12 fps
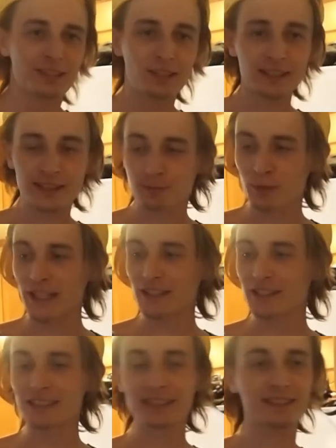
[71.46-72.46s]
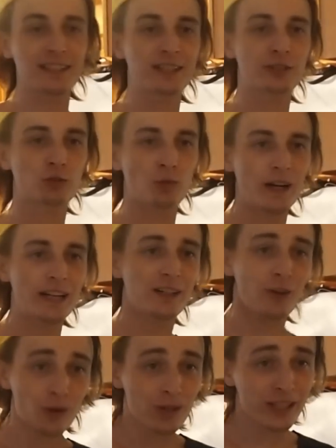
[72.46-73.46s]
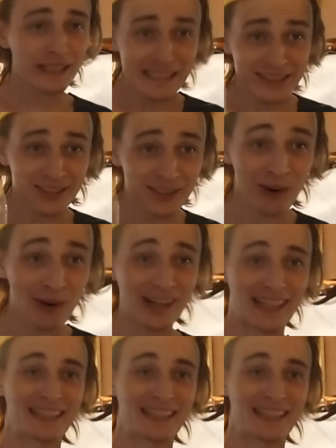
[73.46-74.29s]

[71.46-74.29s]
can sprinkle it into your drink or you can snort it.